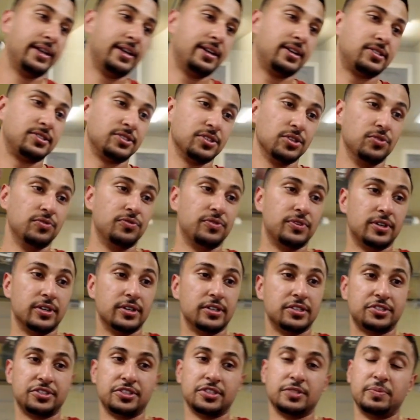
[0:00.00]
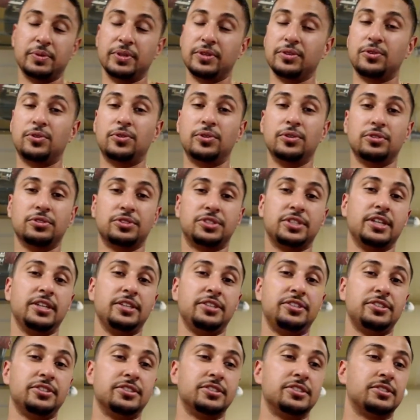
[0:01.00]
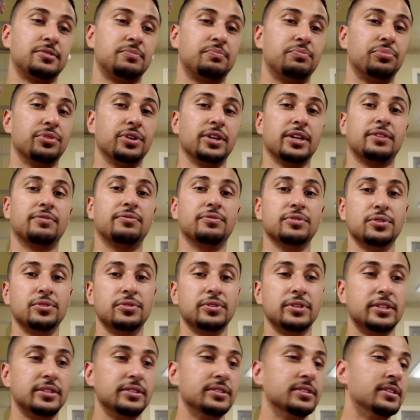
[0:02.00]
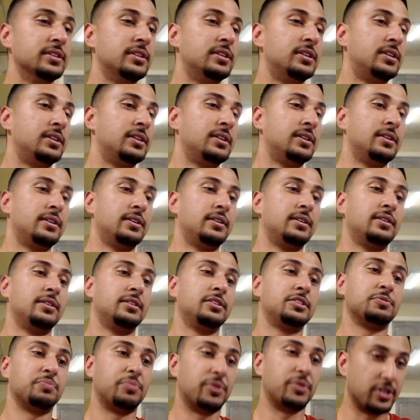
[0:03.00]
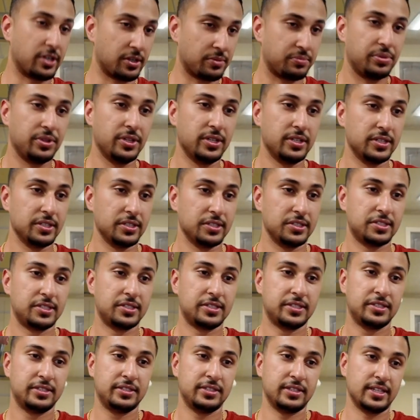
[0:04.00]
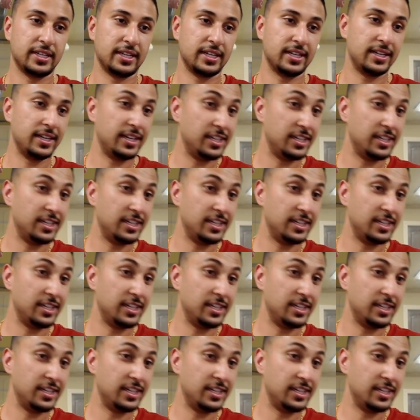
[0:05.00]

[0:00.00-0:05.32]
So far it's just been oil changes, brake fluid, spark plugs, and I got